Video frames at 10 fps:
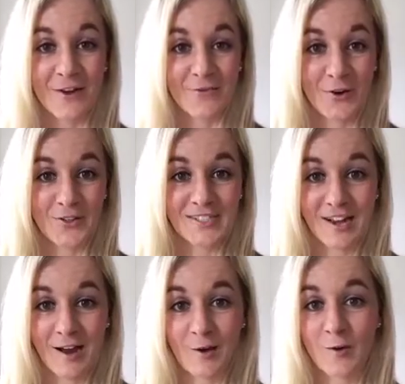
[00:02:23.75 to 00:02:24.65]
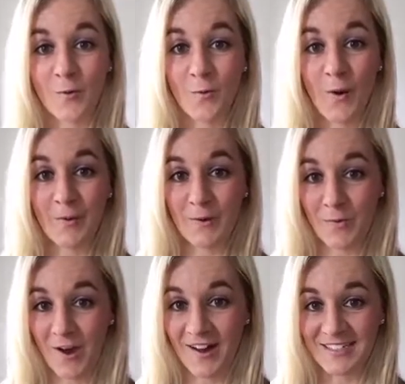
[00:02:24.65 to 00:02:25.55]
Focus on what we
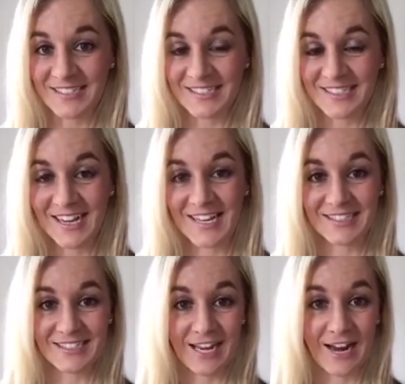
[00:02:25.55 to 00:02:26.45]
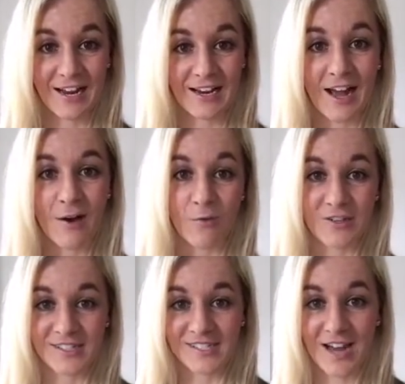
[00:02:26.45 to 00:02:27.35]
want instead of
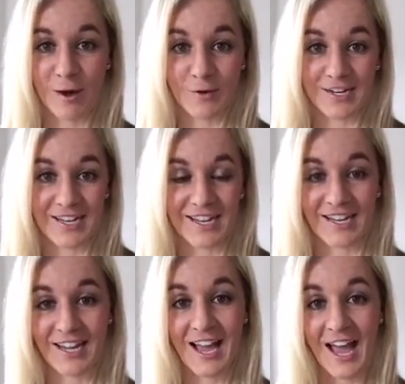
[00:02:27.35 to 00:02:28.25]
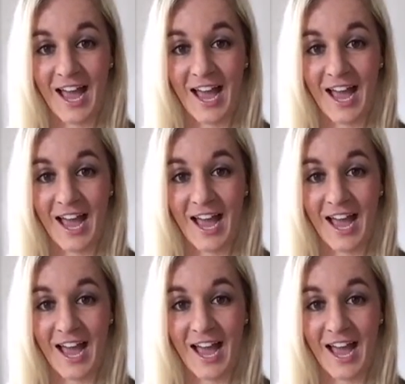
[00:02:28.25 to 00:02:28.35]
what's not working